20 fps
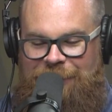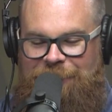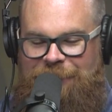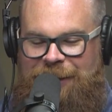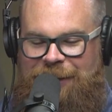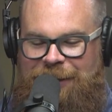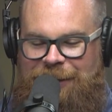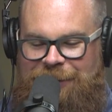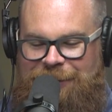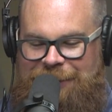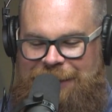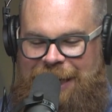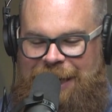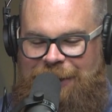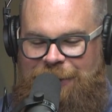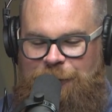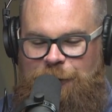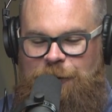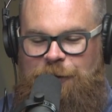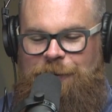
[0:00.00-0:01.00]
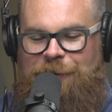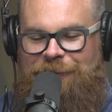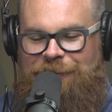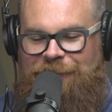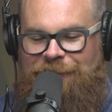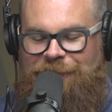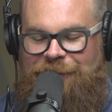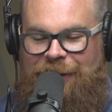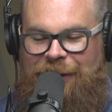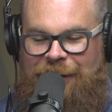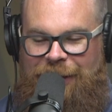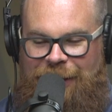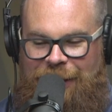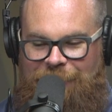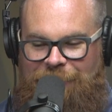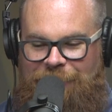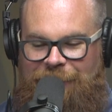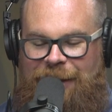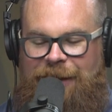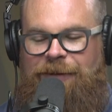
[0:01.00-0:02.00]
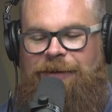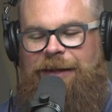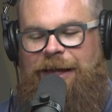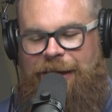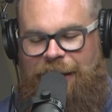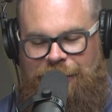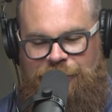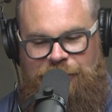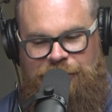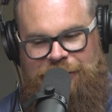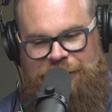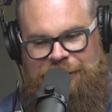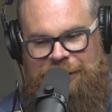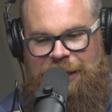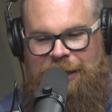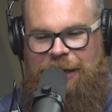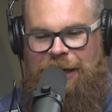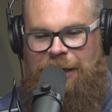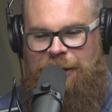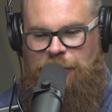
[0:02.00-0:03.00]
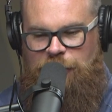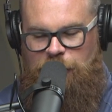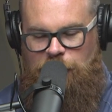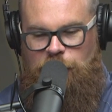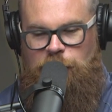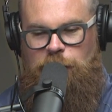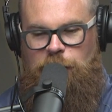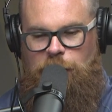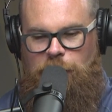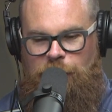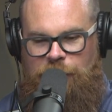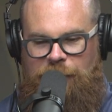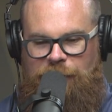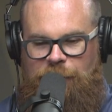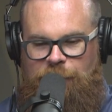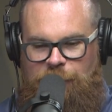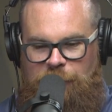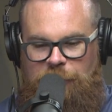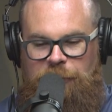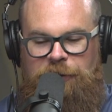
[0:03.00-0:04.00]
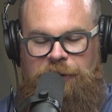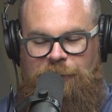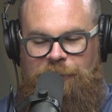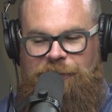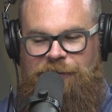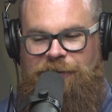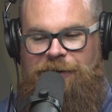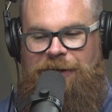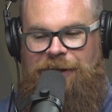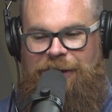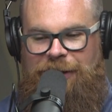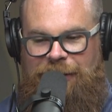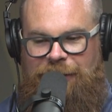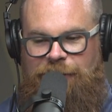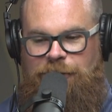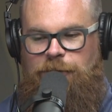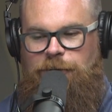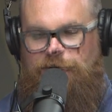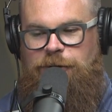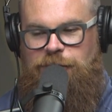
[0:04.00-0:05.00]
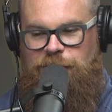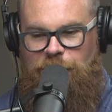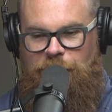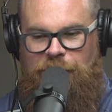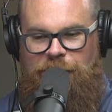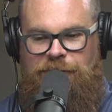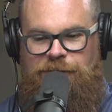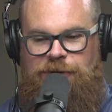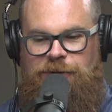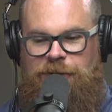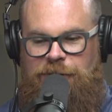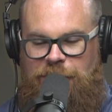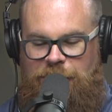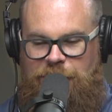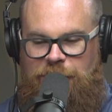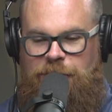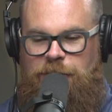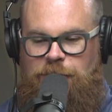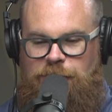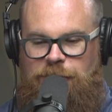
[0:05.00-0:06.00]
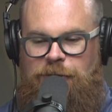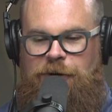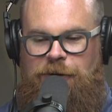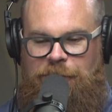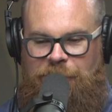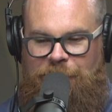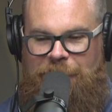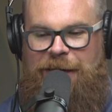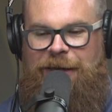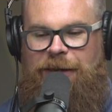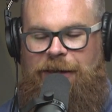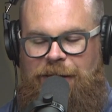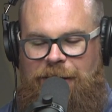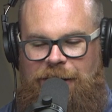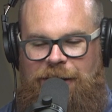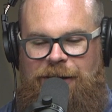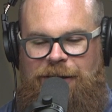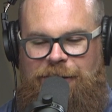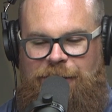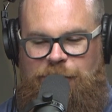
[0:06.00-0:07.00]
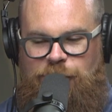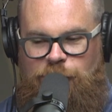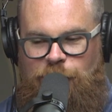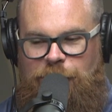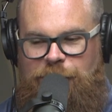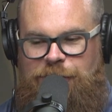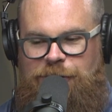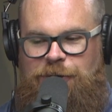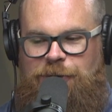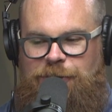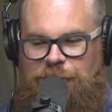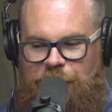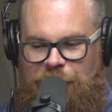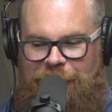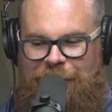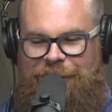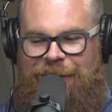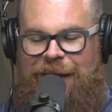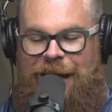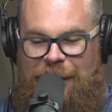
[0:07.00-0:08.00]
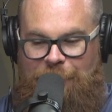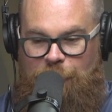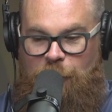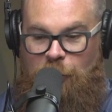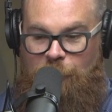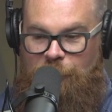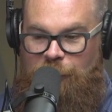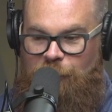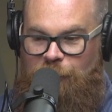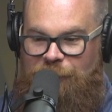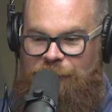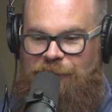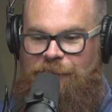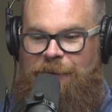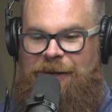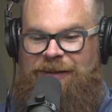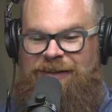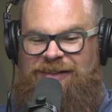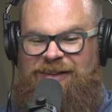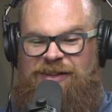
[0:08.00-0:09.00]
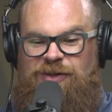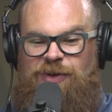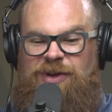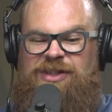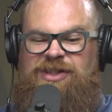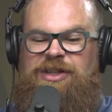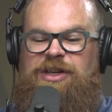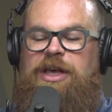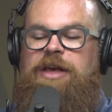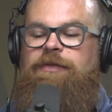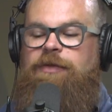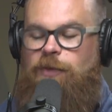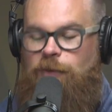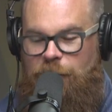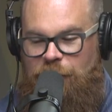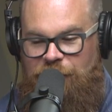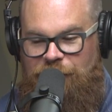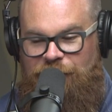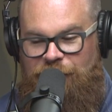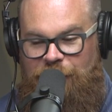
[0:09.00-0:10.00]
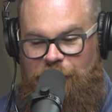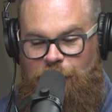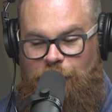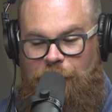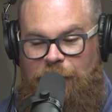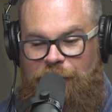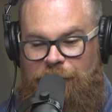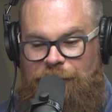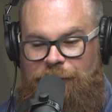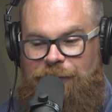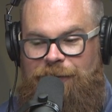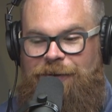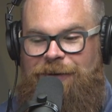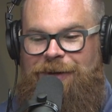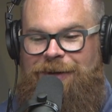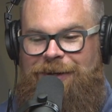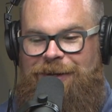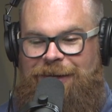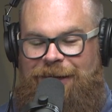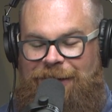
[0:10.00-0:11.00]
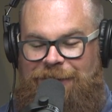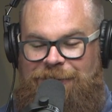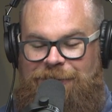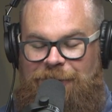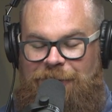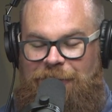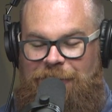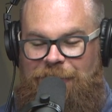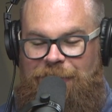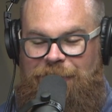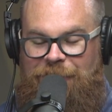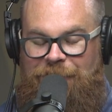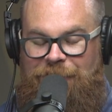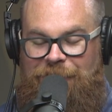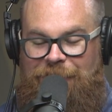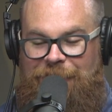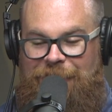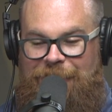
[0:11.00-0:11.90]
Because I knew at the time like I just said, I knew that the building was going to lead to a choice, and then the choice you took at that moment was to make the situation even worse than it was. And so